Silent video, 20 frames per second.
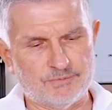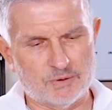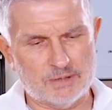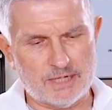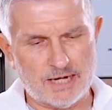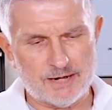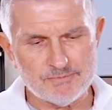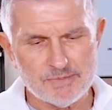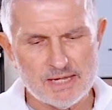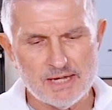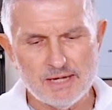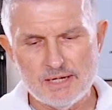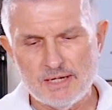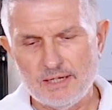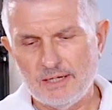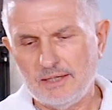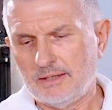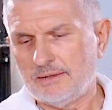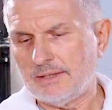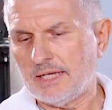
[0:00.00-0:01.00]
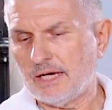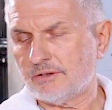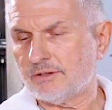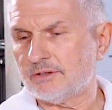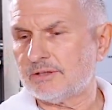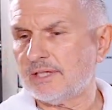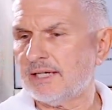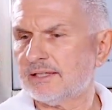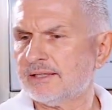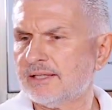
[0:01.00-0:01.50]
Okay, now you
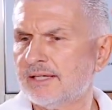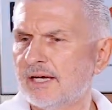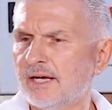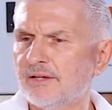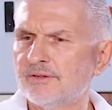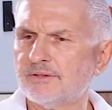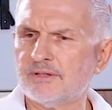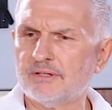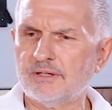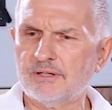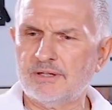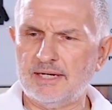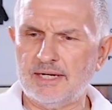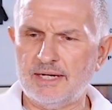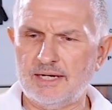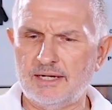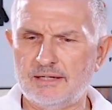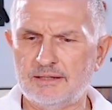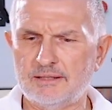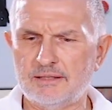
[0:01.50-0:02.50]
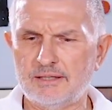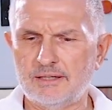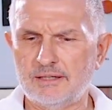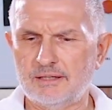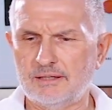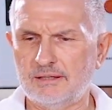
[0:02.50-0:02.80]
take the other end